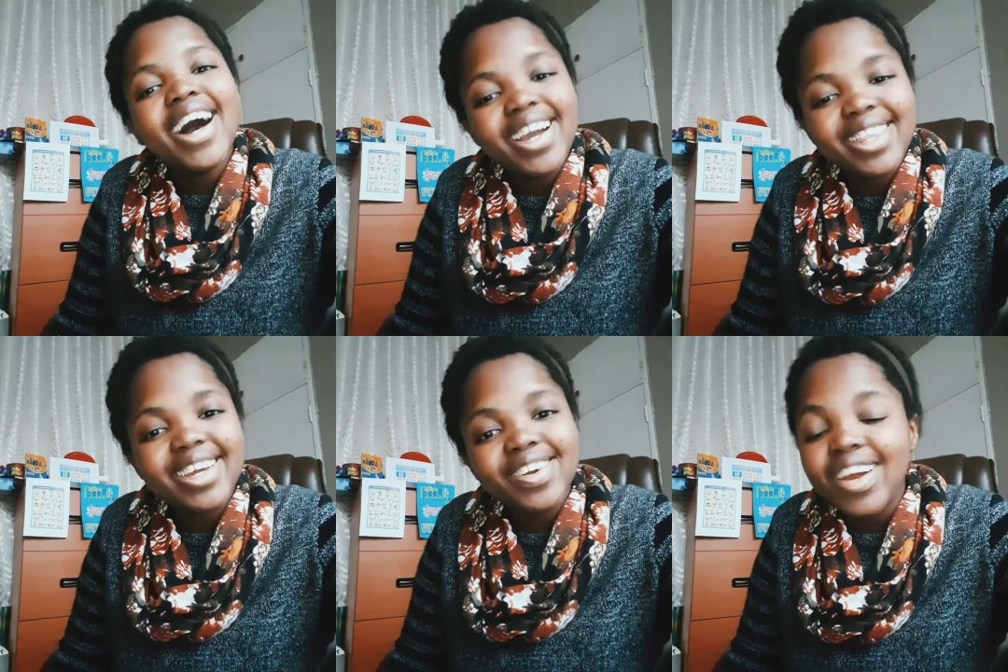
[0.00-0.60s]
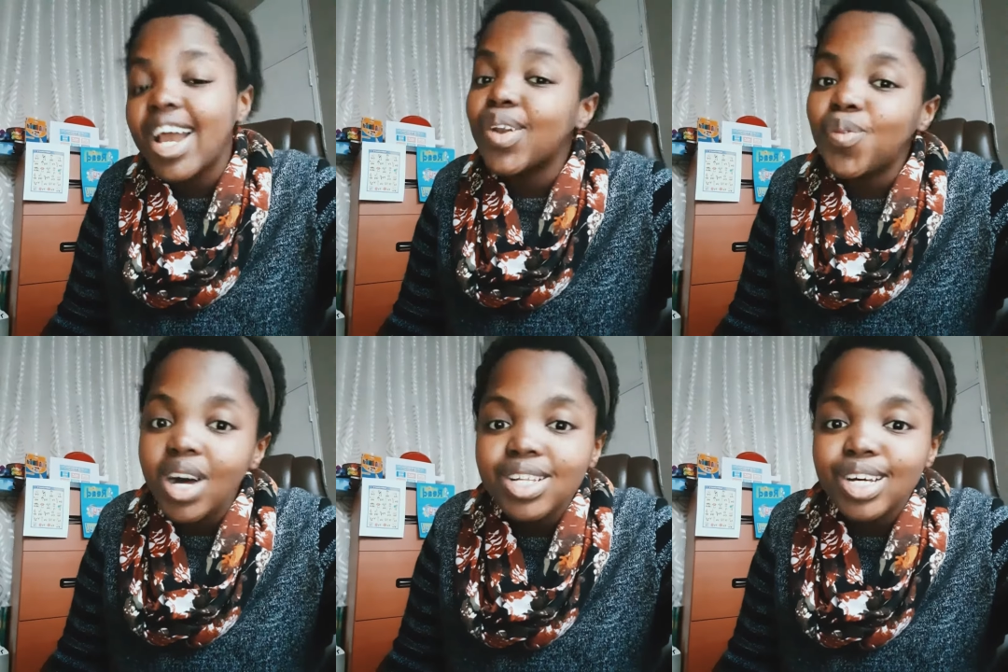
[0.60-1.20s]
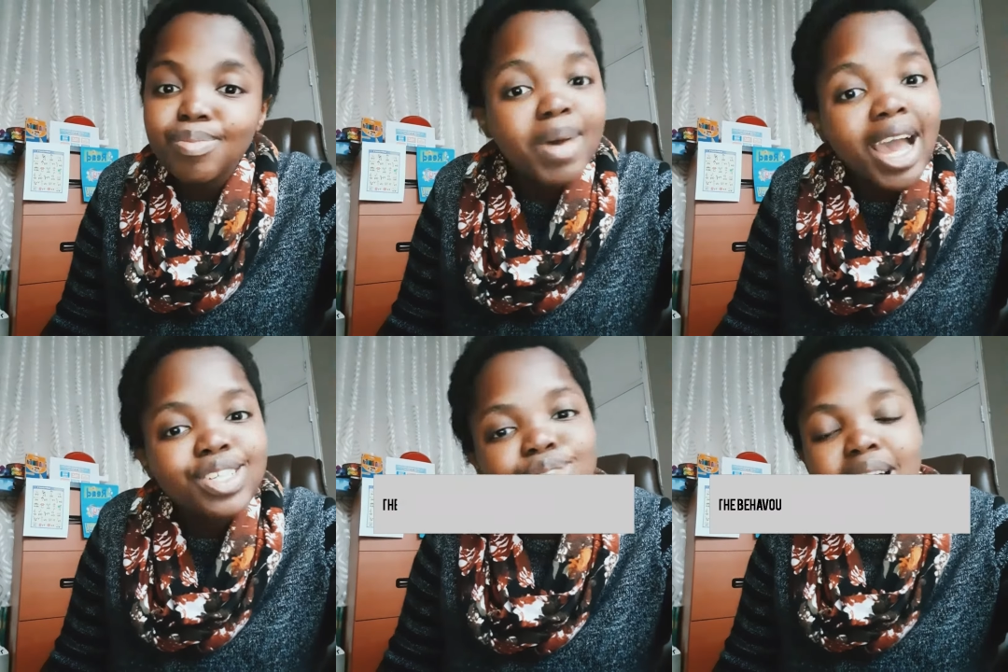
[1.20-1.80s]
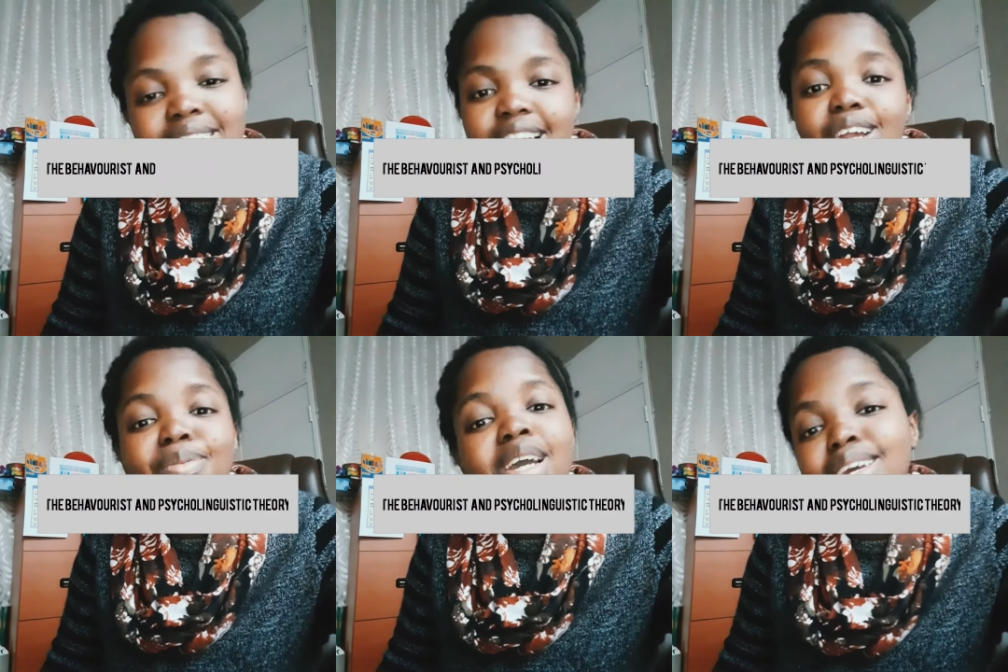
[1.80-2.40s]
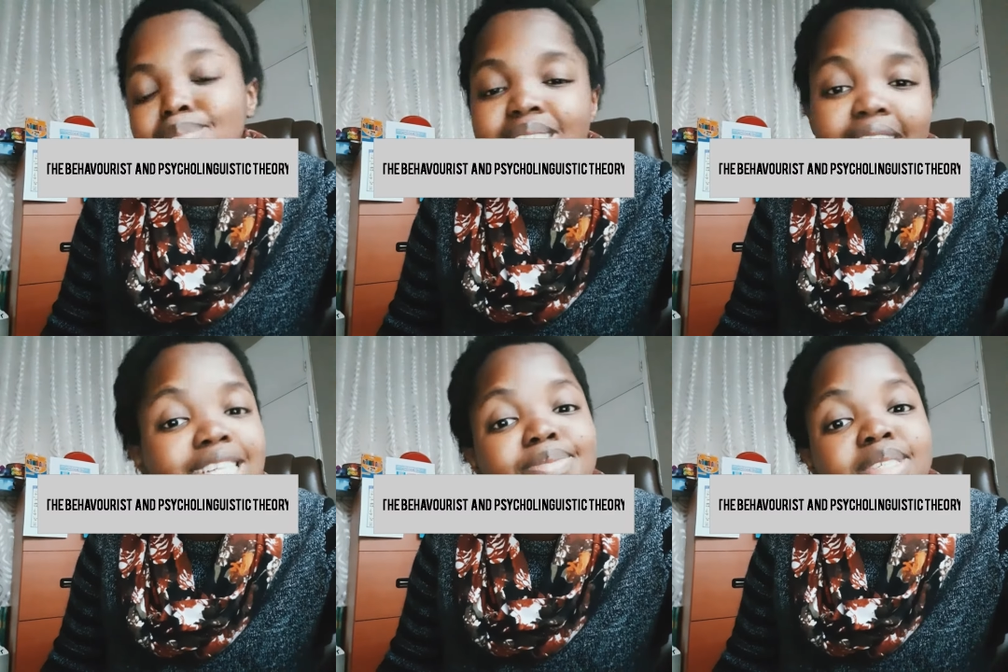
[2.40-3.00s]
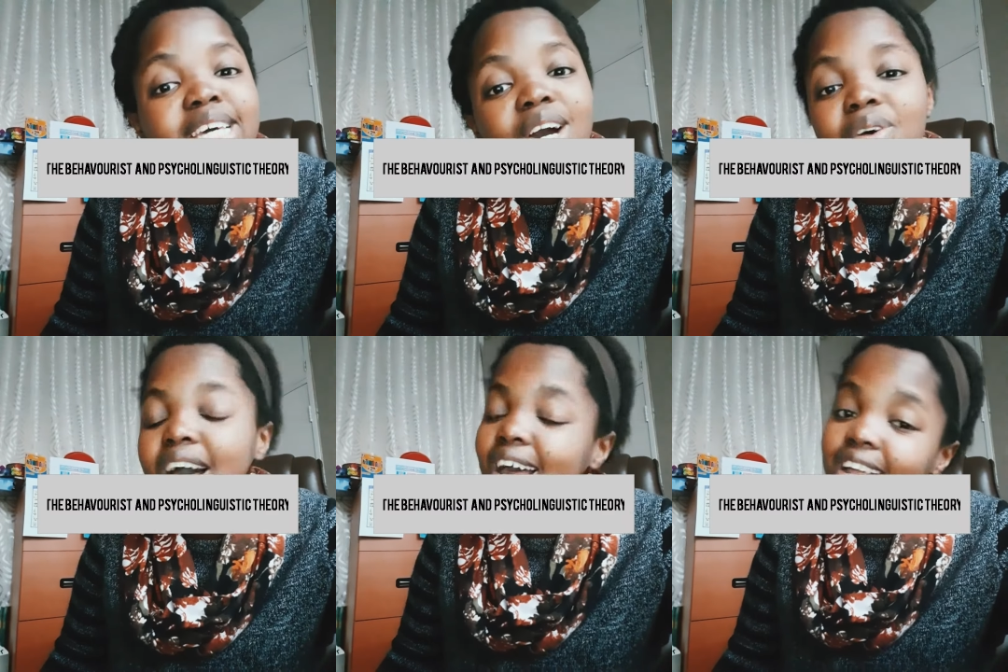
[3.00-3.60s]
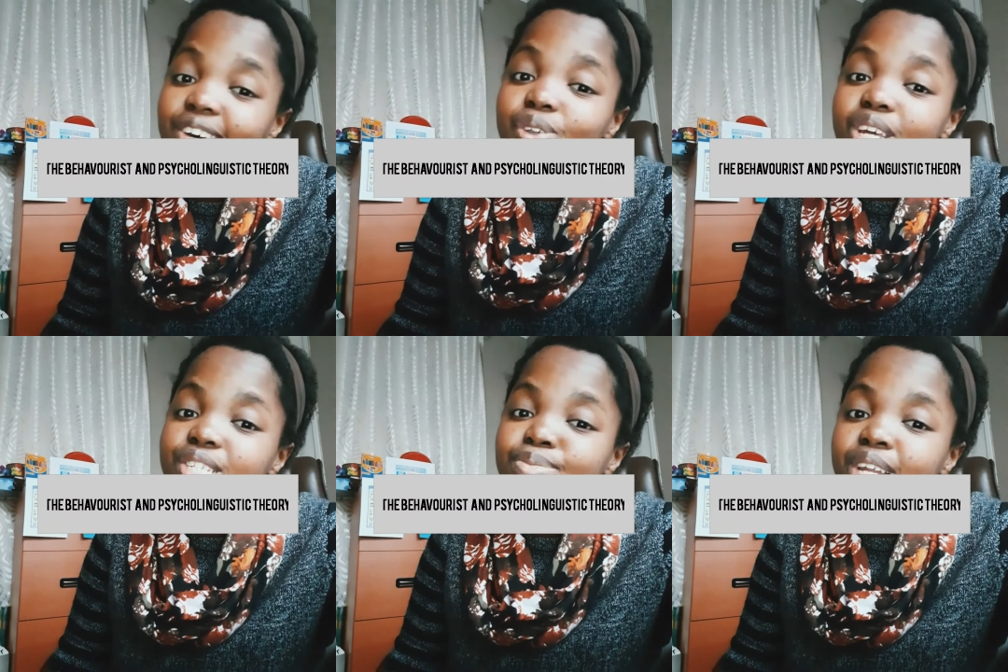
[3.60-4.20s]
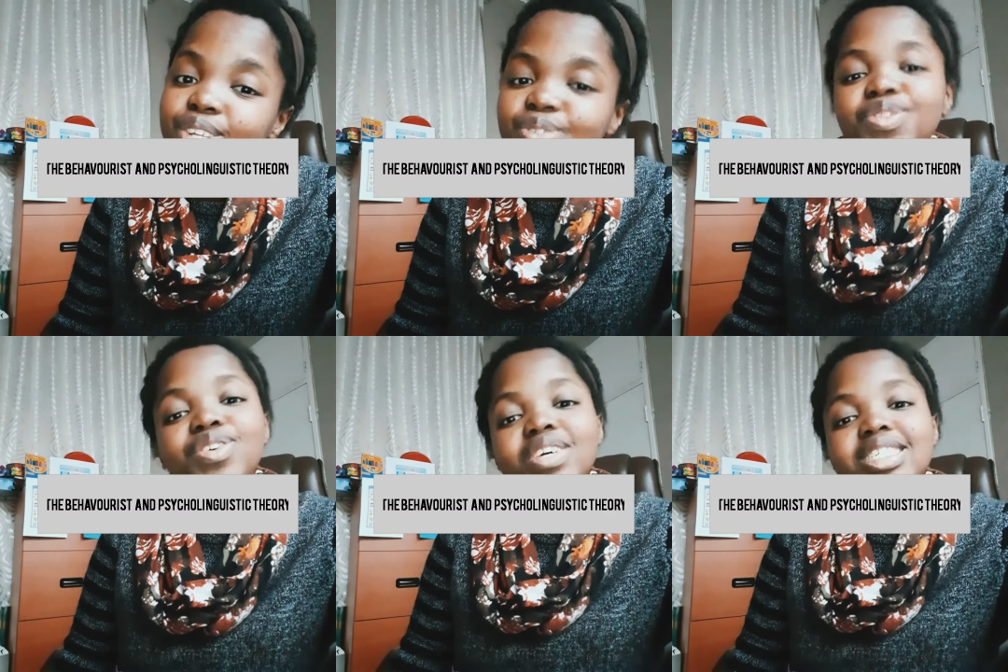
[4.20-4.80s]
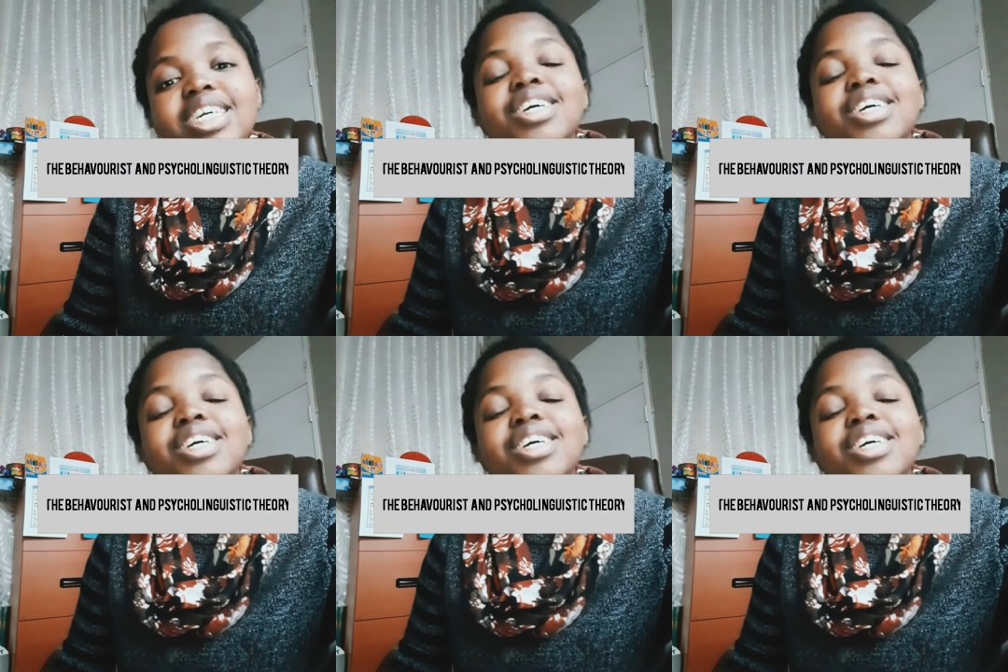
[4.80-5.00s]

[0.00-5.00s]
Hi there and welcome back to my channel. My name is Candice Mutahwa. Hello there to my new viewers.